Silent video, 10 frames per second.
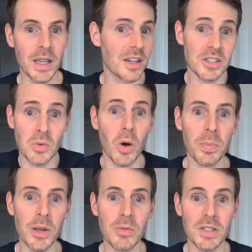because you
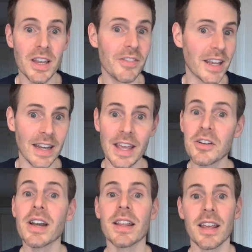won't be receiving an
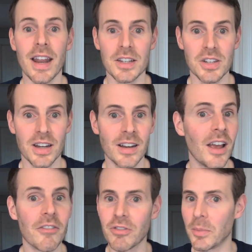internet connection
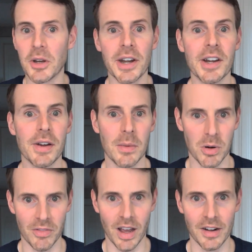from your internet
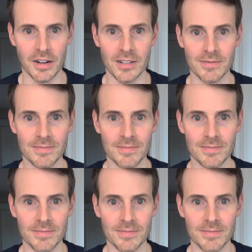provider.